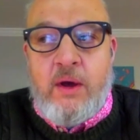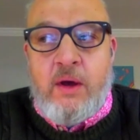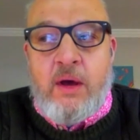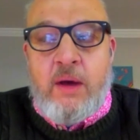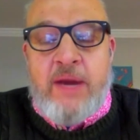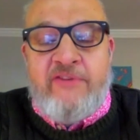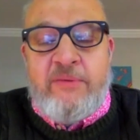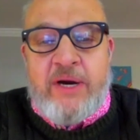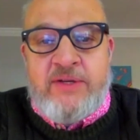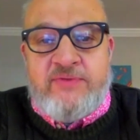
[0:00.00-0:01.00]
I mean,
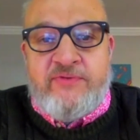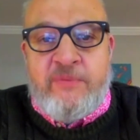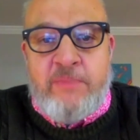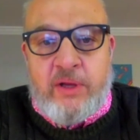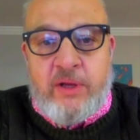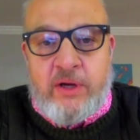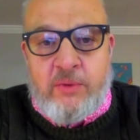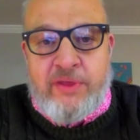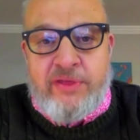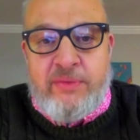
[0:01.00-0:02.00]
everybody's familiar with